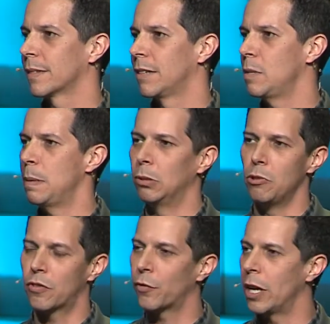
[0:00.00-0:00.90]
I've seen people
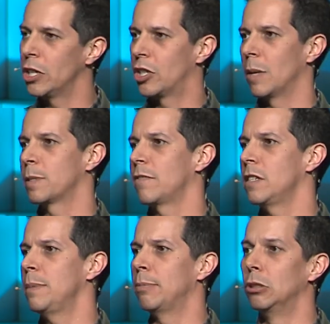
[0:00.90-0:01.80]
lose friendships. I've seen
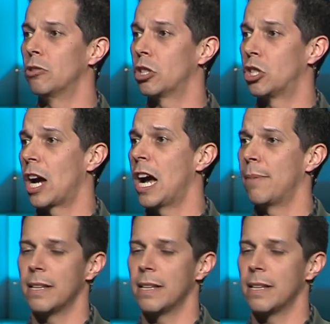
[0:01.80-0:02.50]
people lose a job.